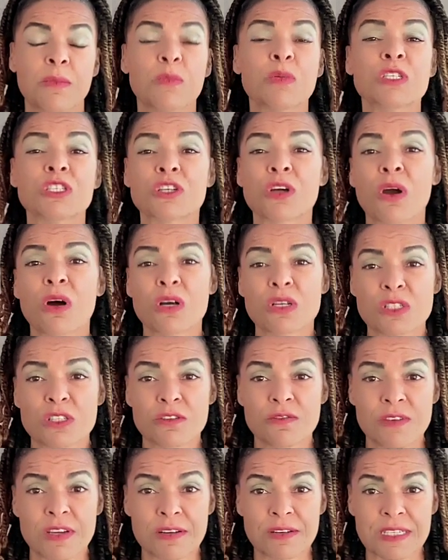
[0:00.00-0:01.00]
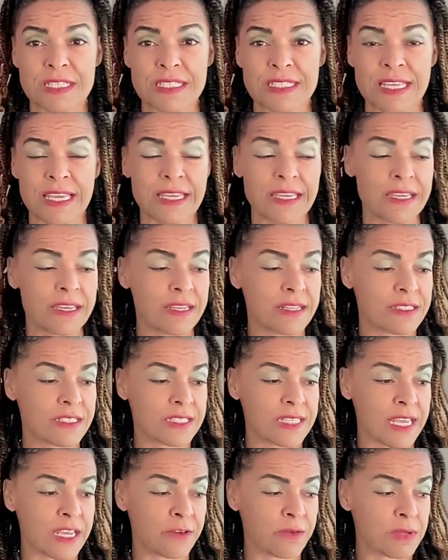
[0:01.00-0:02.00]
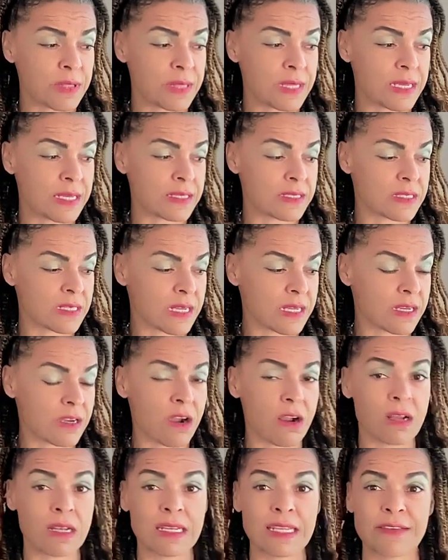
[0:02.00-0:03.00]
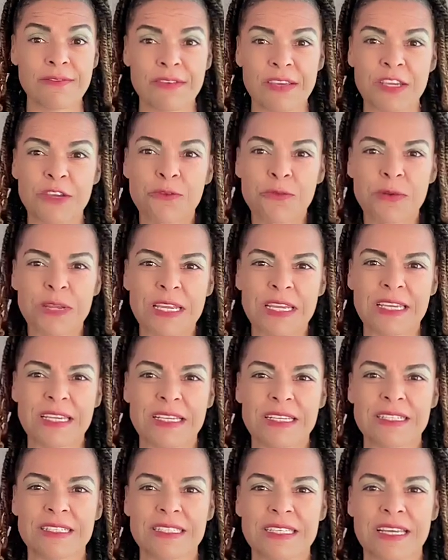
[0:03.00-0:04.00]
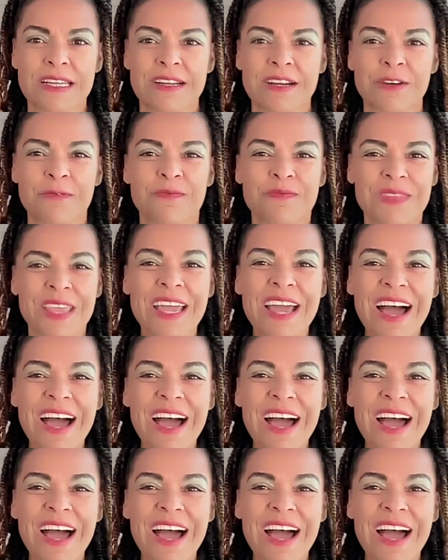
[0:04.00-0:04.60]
which are also very sacred things like our leafy greens and our